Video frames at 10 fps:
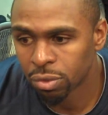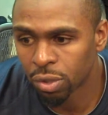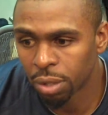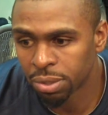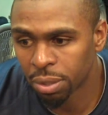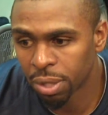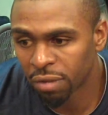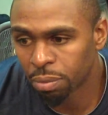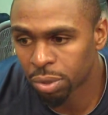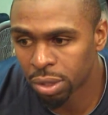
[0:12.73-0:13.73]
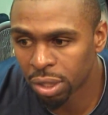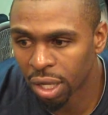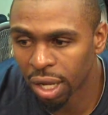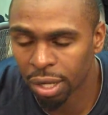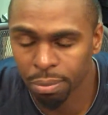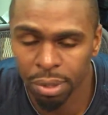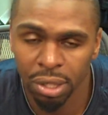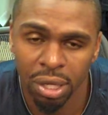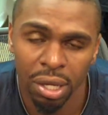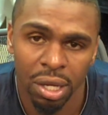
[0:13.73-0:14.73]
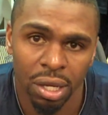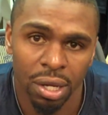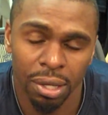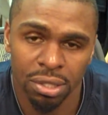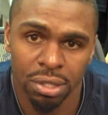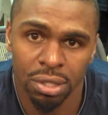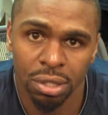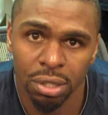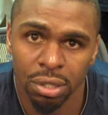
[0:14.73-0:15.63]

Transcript: you know, I was able to have a pretty good game, but I just,